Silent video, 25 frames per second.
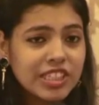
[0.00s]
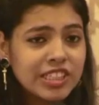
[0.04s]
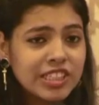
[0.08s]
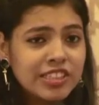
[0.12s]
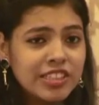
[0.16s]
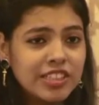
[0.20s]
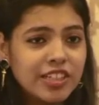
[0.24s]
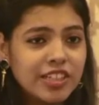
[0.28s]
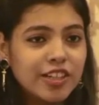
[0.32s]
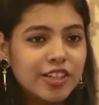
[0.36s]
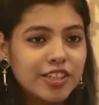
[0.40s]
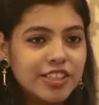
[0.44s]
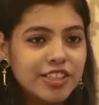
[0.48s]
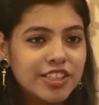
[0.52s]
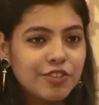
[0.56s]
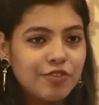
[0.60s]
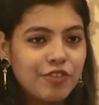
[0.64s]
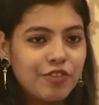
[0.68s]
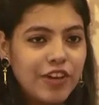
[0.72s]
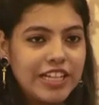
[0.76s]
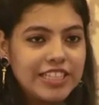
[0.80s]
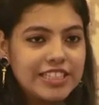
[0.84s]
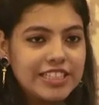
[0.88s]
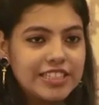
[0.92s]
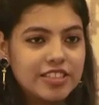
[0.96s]
the
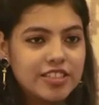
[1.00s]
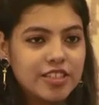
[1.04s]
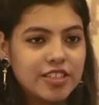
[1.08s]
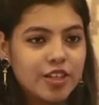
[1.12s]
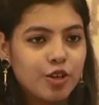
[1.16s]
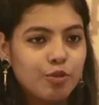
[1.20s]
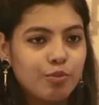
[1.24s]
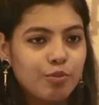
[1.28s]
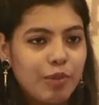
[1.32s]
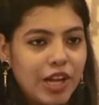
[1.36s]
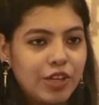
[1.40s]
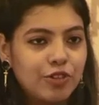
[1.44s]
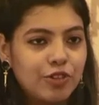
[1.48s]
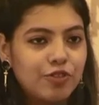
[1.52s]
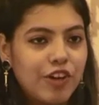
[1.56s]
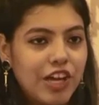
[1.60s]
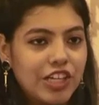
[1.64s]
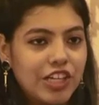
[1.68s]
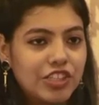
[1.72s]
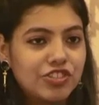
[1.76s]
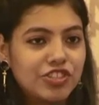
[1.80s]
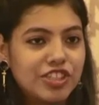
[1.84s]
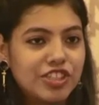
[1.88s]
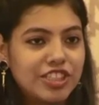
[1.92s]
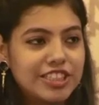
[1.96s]
defense
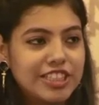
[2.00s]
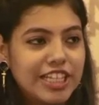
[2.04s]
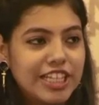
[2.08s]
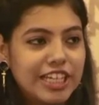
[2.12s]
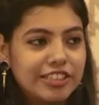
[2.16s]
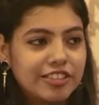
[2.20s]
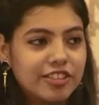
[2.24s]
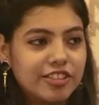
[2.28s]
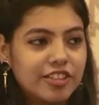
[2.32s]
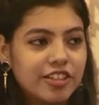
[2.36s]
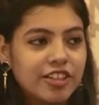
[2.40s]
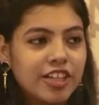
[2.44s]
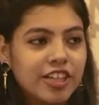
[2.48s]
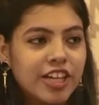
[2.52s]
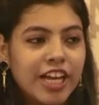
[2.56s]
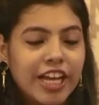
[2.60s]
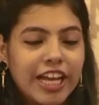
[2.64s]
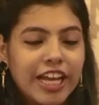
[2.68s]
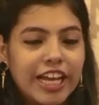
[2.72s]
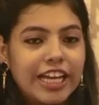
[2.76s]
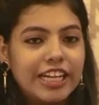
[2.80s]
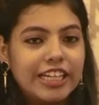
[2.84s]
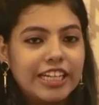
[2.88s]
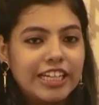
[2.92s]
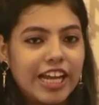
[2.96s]
manufacturing sector
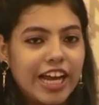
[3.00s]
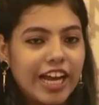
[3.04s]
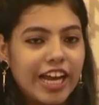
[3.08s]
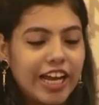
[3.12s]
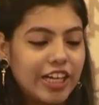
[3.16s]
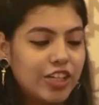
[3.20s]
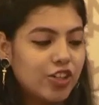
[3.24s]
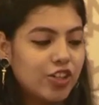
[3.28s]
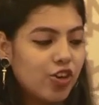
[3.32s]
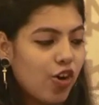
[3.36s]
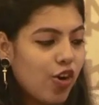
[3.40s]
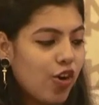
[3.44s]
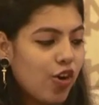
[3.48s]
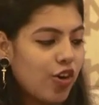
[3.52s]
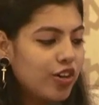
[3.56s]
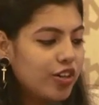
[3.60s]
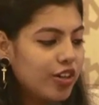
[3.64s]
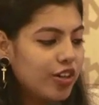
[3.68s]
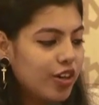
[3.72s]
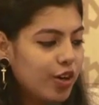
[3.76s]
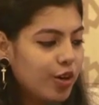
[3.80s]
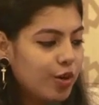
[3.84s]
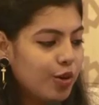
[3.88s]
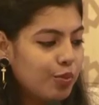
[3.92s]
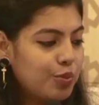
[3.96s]
in line,
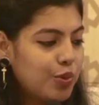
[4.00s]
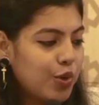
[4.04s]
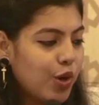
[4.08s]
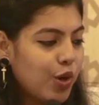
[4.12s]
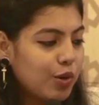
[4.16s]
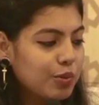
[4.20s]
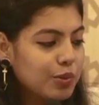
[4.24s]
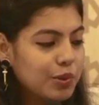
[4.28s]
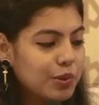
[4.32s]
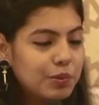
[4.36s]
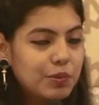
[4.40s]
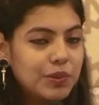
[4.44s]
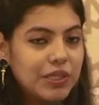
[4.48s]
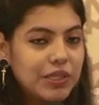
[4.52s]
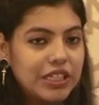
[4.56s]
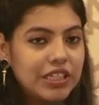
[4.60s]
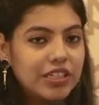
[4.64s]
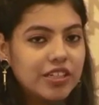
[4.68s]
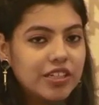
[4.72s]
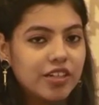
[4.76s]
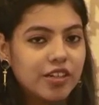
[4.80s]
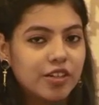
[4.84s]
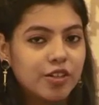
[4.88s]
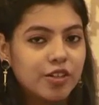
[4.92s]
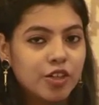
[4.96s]
or
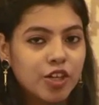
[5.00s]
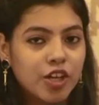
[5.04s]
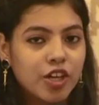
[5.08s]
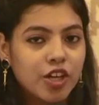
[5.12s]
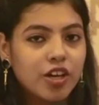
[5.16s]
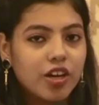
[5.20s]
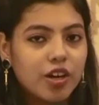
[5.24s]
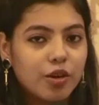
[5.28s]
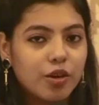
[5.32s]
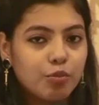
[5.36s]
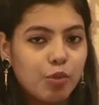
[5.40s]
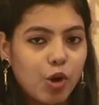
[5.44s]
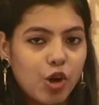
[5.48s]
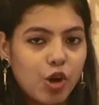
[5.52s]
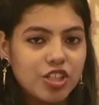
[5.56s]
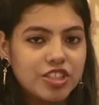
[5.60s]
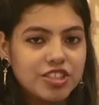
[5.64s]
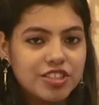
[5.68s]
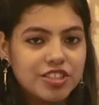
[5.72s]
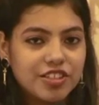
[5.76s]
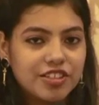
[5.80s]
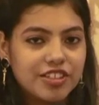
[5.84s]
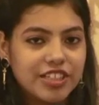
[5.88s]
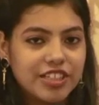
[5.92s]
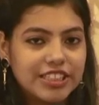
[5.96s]
probably
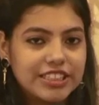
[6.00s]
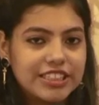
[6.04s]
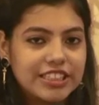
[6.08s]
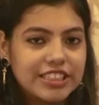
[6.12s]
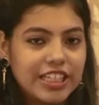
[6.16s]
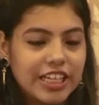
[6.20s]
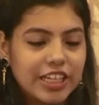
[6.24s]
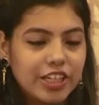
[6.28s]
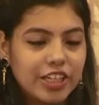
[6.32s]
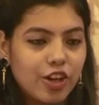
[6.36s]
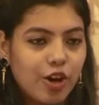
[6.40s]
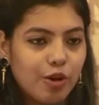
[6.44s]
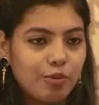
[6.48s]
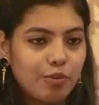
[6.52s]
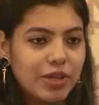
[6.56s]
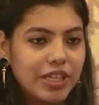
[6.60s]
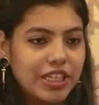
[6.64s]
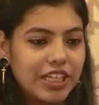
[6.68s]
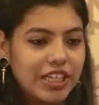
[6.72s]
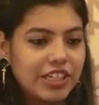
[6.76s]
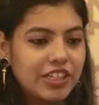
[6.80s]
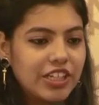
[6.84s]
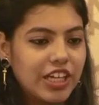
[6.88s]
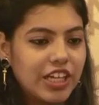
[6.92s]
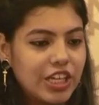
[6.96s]
bolster its
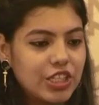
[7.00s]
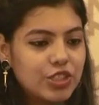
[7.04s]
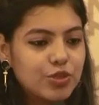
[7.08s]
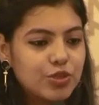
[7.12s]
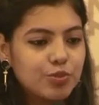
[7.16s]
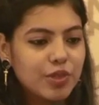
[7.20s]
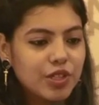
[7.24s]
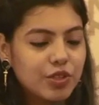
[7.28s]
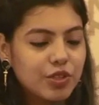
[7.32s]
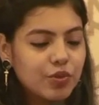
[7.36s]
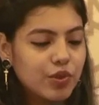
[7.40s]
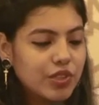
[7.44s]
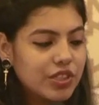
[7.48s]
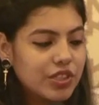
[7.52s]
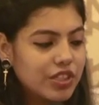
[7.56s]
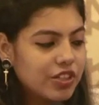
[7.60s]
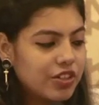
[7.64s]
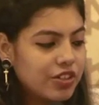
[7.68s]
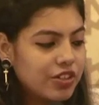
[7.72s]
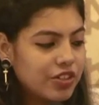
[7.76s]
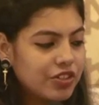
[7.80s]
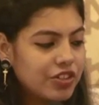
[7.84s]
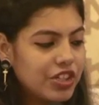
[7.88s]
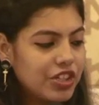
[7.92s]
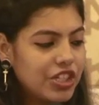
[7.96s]
economic engagement with
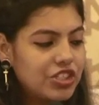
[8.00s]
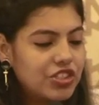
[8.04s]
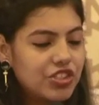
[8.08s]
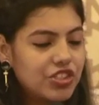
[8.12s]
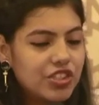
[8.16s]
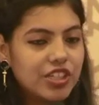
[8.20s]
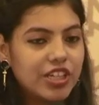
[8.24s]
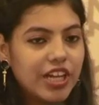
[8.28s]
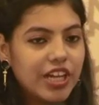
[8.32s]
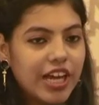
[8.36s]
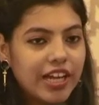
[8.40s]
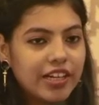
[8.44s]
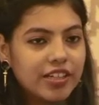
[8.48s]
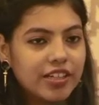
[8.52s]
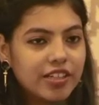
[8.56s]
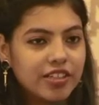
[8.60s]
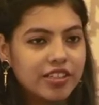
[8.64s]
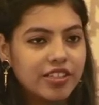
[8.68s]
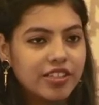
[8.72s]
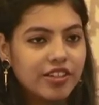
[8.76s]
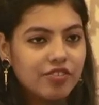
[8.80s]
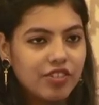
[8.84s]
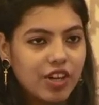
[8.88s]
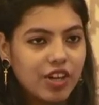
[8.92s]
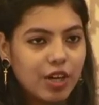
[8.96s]
the region
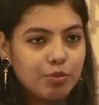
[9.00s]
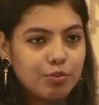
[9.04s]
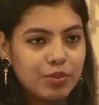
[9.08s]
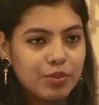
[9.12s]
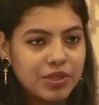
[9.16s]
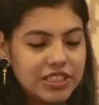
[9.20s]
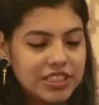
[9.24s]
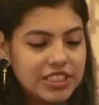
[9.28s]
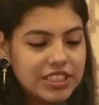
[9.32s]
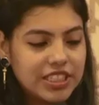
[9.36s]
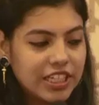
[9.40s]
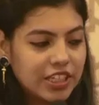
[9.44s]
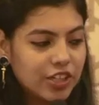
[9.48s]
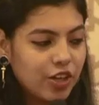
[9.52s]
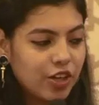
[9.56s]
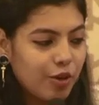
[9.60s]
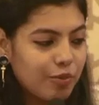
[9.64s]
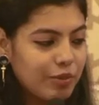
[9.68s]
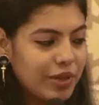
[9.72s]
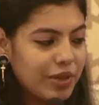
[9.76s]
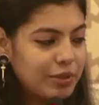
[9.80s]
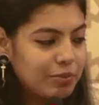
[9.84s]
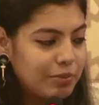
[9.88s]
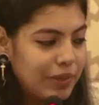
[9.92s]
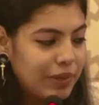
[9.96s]
and develop its
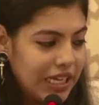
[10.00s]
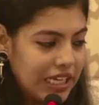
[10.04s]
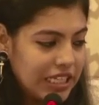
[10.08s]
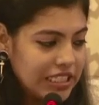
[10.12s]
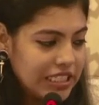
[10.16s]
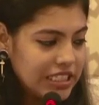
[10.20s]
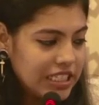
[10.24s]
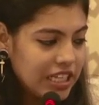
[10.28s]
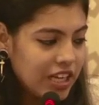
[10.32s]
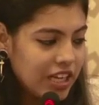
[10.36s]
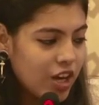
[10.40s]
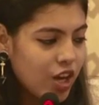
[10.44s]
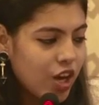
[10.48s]
economic base.